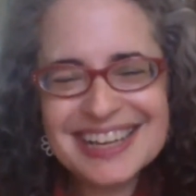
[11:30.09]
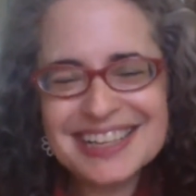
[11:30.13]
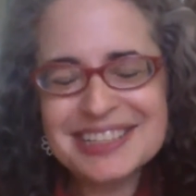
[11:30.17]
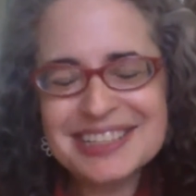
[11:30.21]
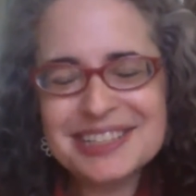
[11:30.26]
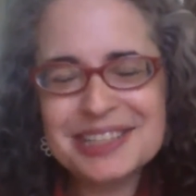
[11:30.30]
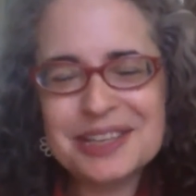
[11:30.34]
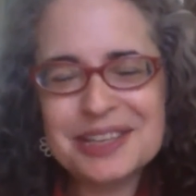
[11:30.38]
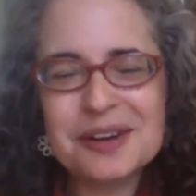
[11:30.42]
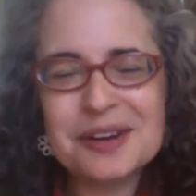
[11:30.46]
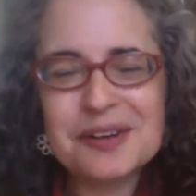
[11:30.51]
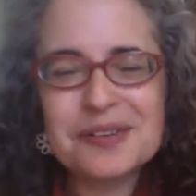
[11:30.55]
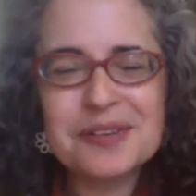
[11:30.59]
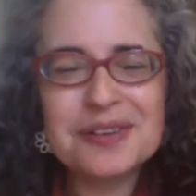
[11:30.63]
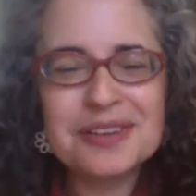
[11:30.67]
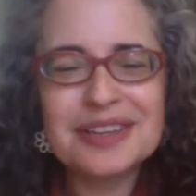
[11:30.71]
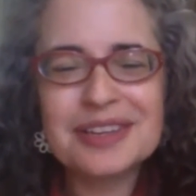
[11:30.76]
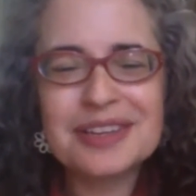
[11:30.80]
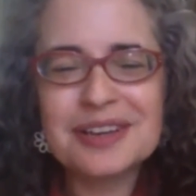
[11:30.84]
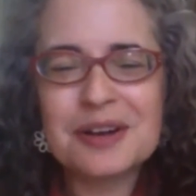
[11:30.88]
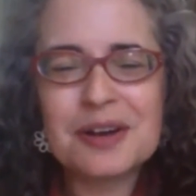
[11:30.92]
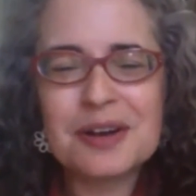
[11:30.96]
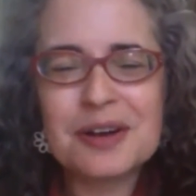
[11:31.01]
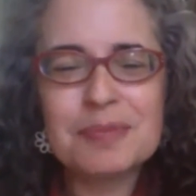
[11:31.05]
So,
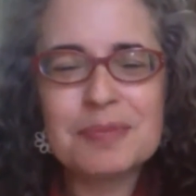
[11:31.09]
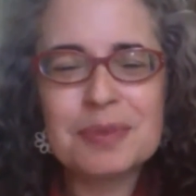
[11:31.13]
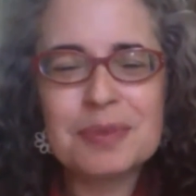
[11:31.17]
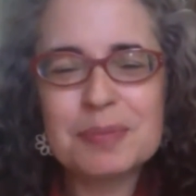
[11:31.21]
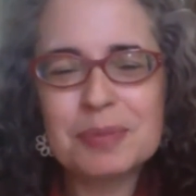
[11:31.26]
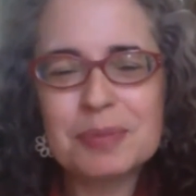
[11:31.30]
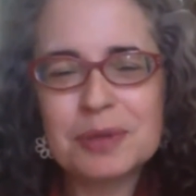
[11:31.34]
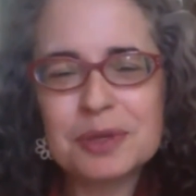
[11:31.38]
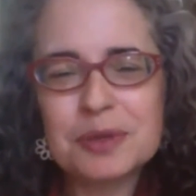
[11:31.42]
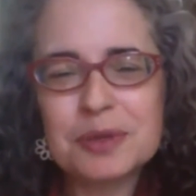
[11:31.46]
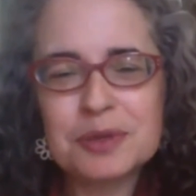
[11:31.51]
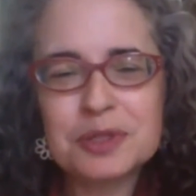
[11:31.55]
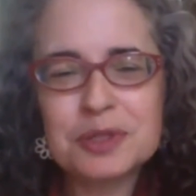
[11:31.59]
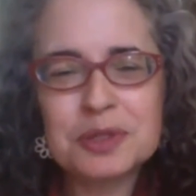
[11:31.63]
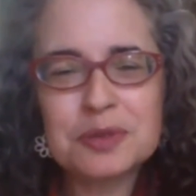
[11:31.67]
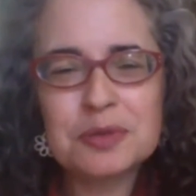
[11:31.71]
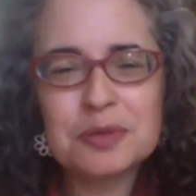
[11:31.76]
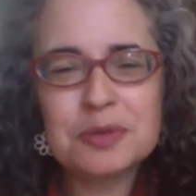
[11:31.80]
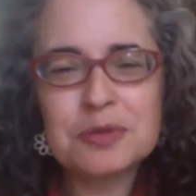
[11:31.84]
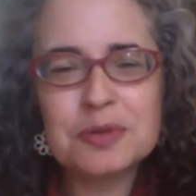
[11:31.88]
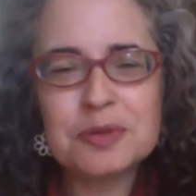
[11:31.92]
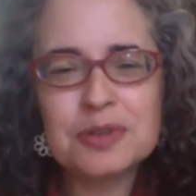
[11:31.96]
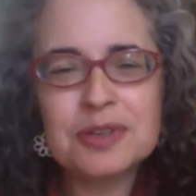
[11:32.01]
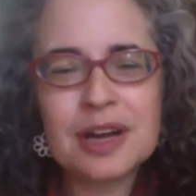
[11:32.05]
you know, and people who
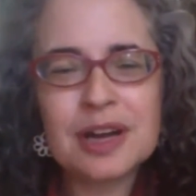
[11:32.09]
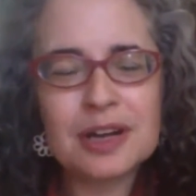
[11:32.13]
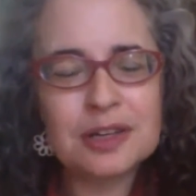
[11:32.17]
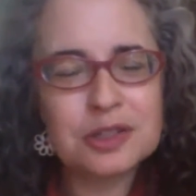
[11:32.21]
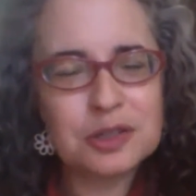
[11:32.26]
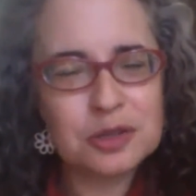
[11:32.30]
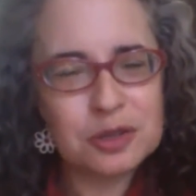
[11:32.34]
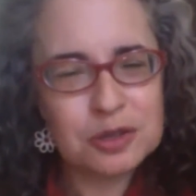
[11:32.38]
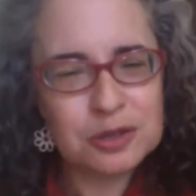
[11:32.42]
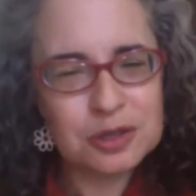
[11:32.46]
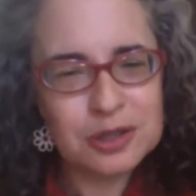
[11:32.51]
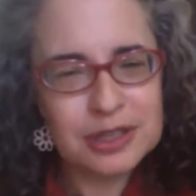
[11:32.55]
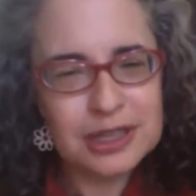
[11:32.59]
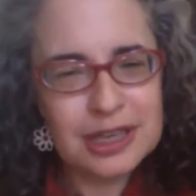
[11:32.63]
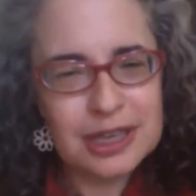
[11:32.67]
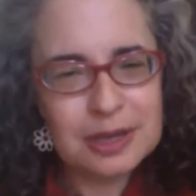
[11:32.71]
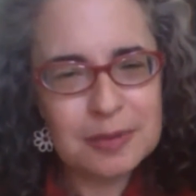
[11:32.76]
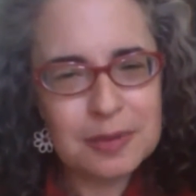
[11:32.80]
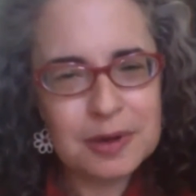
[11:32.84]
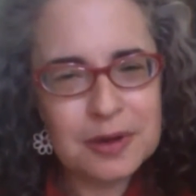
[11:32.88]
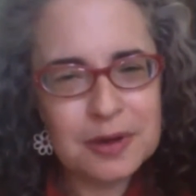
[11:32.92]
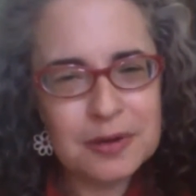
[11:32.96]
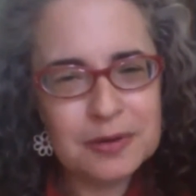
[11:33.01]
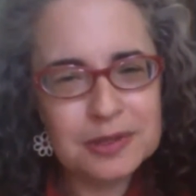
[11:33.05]
do nocturnal
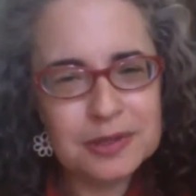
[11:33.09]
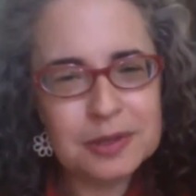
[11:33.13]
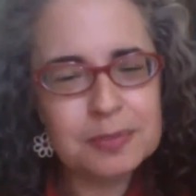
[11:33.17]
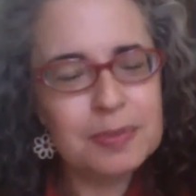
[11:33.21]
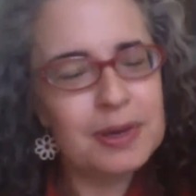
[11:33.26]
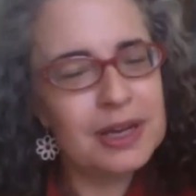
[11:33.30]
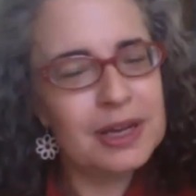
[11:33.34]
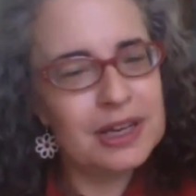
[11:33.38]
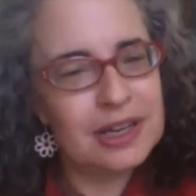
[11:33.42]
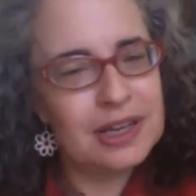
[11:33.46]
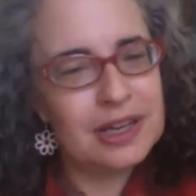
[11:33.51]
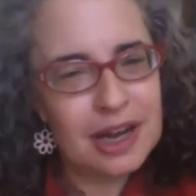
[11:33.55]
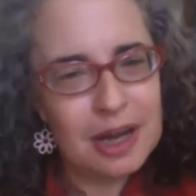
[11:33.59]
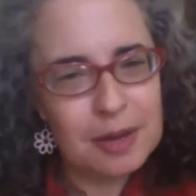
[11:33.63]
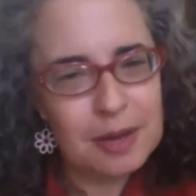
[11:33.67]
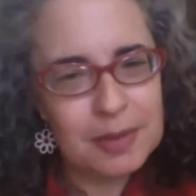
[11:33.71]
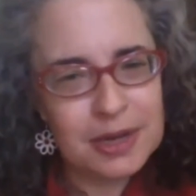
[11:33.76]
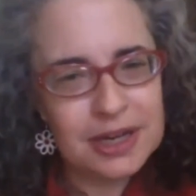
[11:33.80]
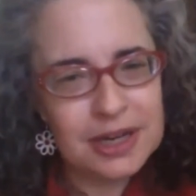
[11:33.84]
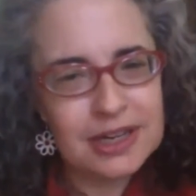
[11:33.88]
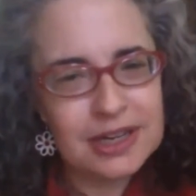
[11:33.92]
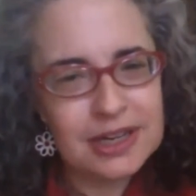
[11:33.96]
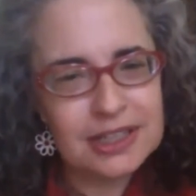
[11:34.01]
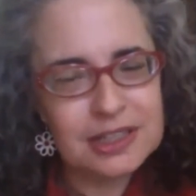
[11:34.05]
chemo, depending on how
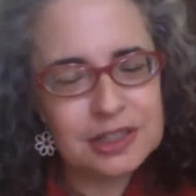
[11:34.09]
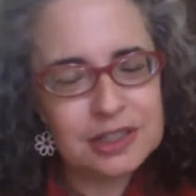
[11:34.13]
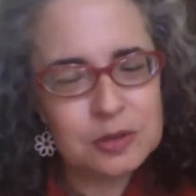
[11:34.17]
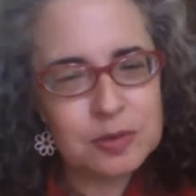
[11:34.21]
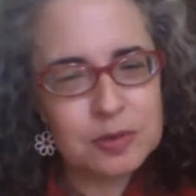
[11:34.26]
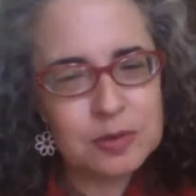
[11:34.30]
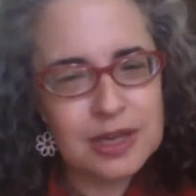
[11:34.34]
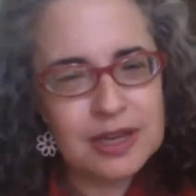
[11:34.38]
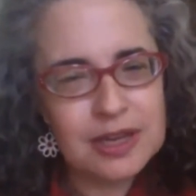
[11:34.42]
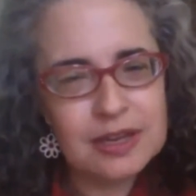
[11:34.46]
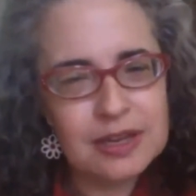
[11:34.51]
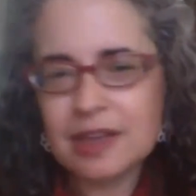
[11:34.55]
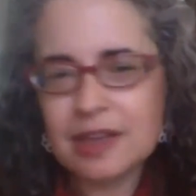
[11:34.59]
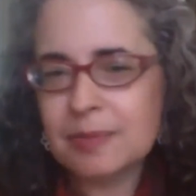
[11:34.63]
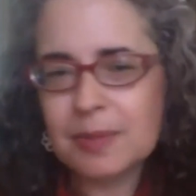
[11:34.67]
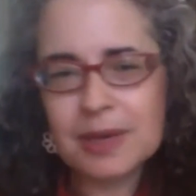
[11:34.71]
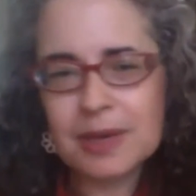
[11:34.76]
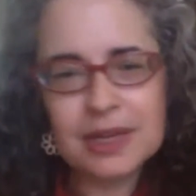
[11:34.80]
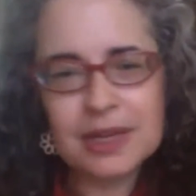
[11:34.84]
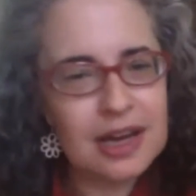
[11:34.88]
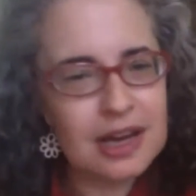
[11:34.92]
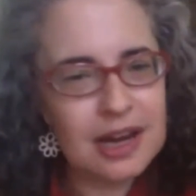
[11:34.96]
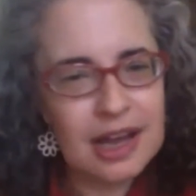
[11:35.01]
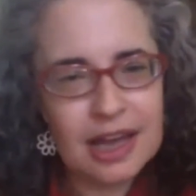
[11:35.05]
many nights a week, they
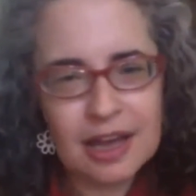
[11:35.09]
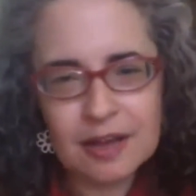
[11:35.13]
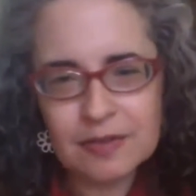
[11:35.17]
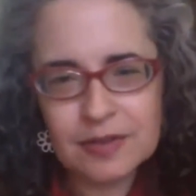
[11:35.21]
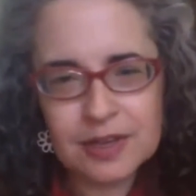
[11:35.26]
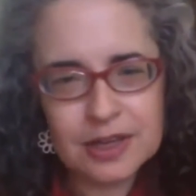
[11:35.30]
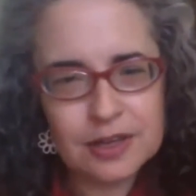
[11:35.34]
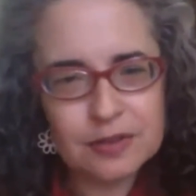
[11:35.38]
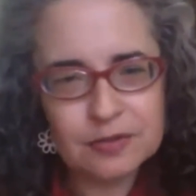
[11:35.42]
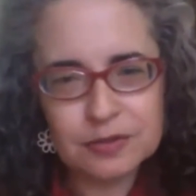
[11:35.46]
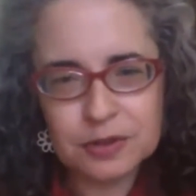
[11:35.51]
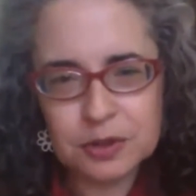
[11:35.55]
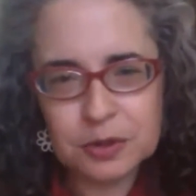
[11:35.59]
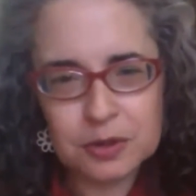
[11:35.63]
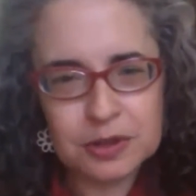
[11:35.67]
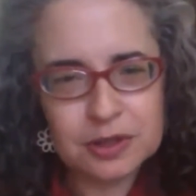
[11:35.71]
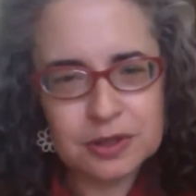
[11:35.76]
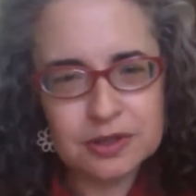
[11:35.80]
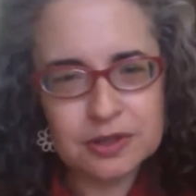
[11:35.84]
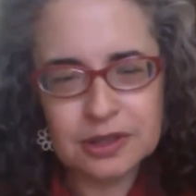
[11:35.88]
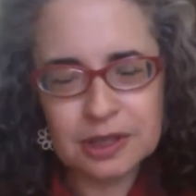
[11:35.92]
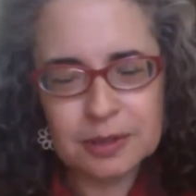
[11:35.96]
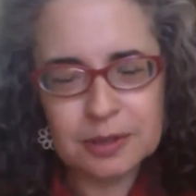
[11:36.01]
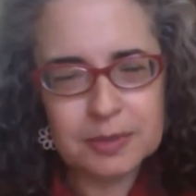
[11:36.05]
may not have any
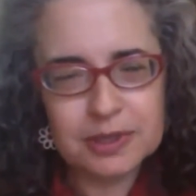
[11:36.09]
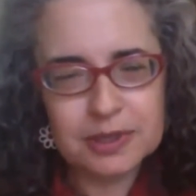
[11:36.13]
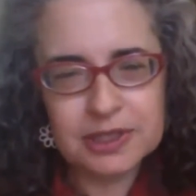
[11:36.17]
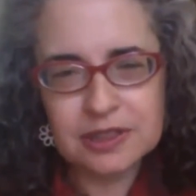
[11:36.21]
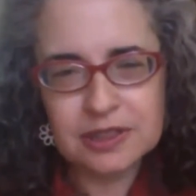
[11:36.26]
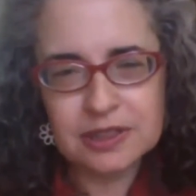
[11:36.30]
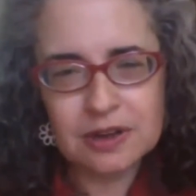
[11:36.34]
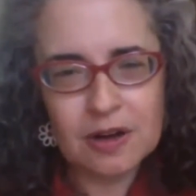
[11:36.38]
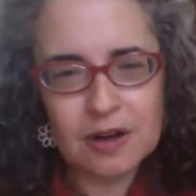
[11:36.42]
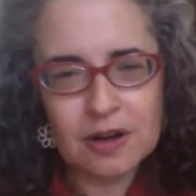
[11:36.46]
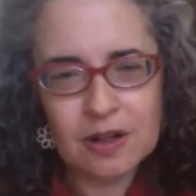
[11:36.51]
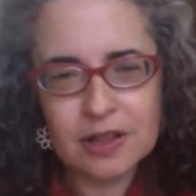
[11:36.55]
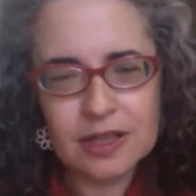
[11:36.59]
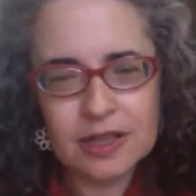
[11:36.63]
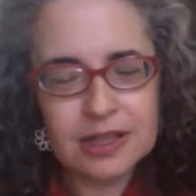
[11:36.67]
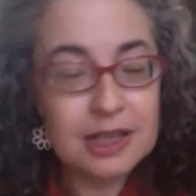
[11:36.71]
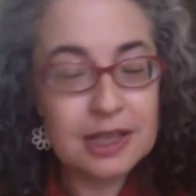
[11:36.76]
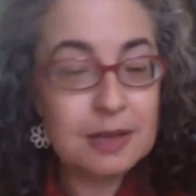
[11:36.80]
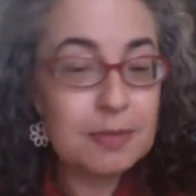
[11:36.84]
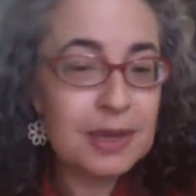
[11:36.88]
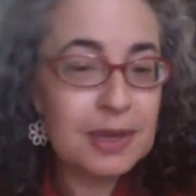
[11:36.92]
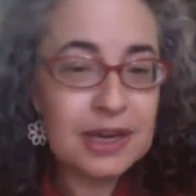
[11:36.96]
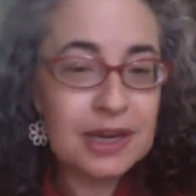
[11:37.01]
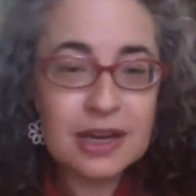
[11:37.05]
fluid limits at all, and
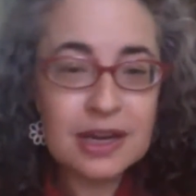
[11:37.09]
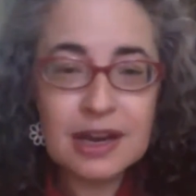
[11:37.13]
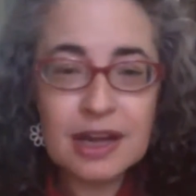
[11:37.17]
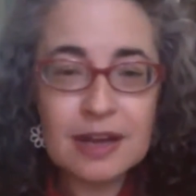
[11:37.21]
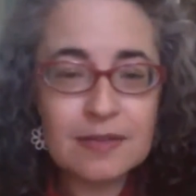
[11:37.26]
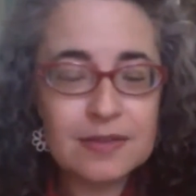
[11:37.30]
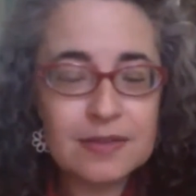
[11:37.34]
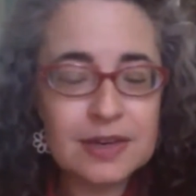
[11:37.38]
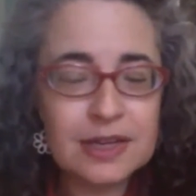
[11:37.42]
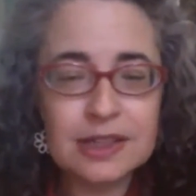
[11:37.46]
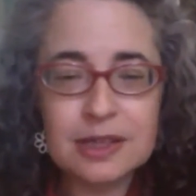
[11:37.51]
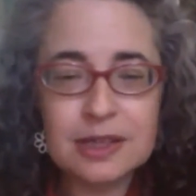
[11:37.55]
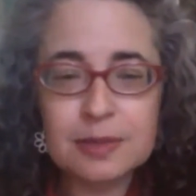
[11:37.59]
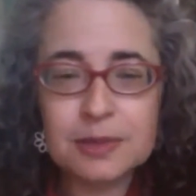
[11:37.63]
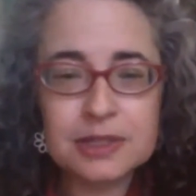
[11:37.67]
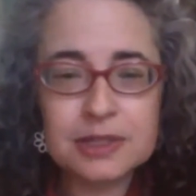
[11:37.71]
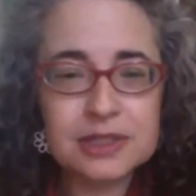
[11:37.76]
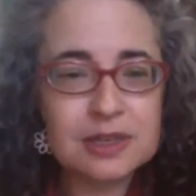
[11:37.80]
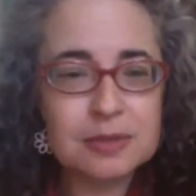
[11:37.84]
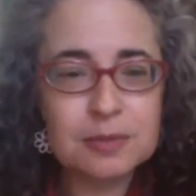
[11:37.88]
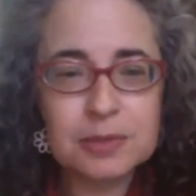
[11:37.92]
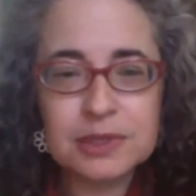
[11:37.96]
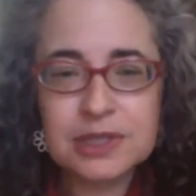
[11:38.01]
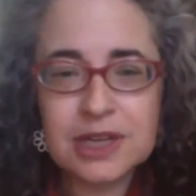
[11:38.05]
they may not have any
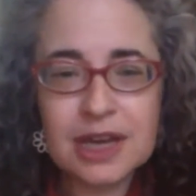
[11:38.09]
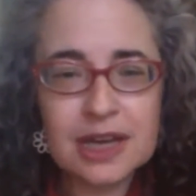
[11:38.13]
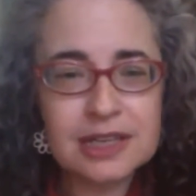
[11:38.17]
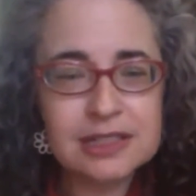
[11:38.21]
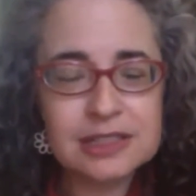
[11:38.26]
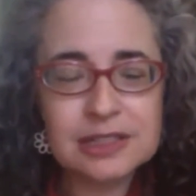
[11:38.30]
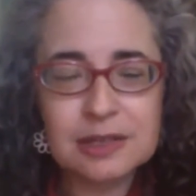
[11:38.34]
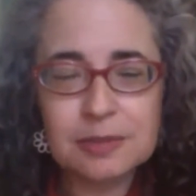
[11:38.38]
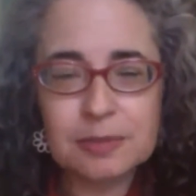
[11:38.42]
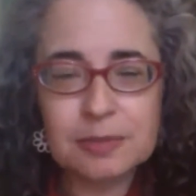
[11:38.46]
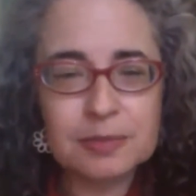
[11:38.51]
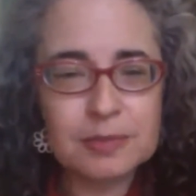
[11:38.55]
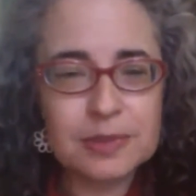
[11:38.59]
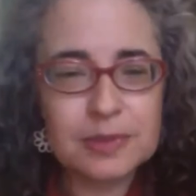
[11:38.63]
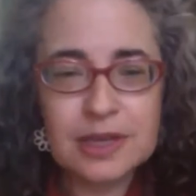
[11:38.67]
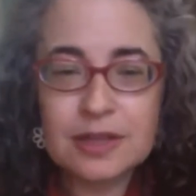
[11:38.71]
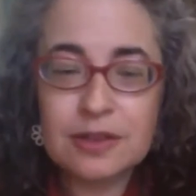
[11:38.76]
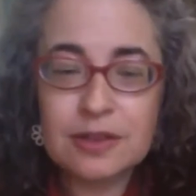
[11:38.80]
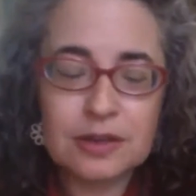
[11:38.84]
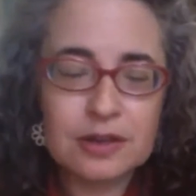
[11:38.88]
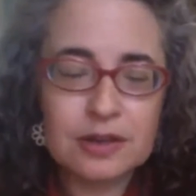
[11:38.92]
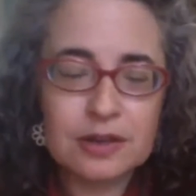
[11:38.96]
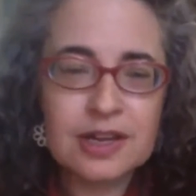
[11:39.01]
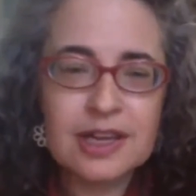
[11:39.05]
limits on potassium
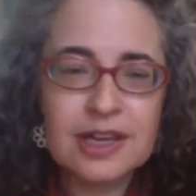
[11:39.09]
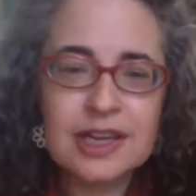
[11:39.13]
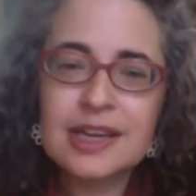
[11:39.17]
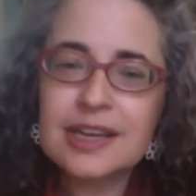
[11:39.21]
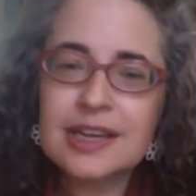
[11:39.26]
either.